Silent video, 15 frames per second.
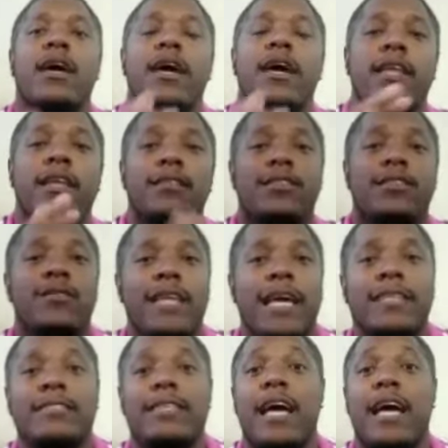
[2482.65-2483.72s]
And until
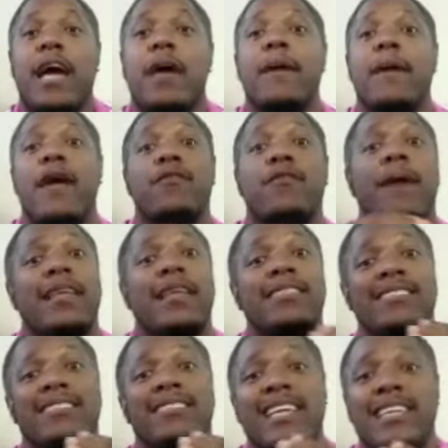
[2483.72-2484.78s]
next time, everybody
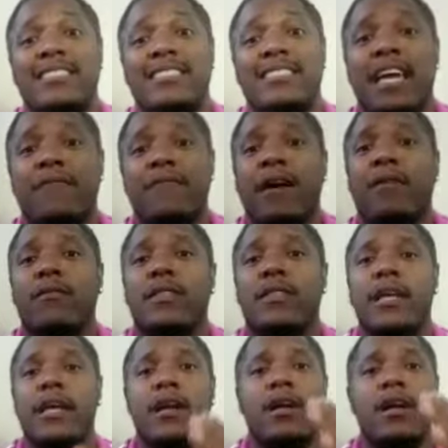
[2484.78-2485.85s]
stay safe out
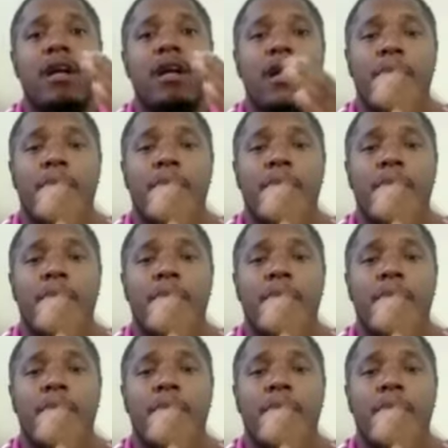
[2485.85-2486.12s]
there,